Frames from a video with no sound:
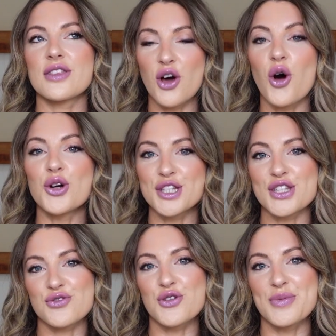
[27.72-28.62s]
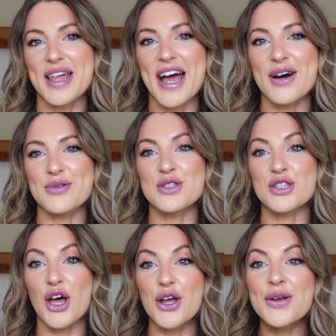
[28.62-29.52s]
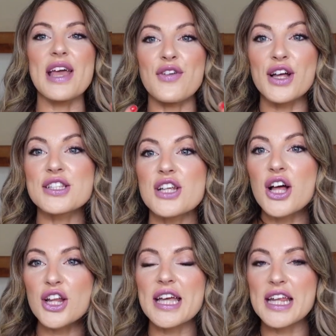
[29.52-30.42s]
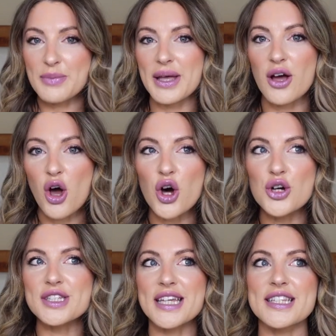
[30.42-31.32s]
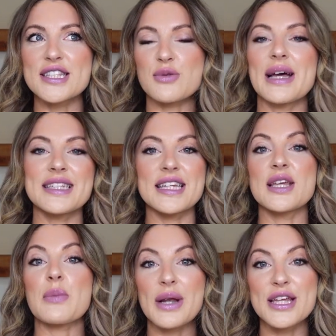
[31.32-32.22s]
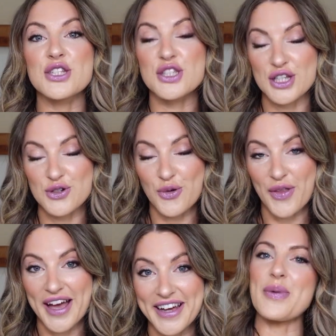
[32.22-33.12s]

the hottest room in the house. So if I start looking a bit hot and sweaty, please just ignore that.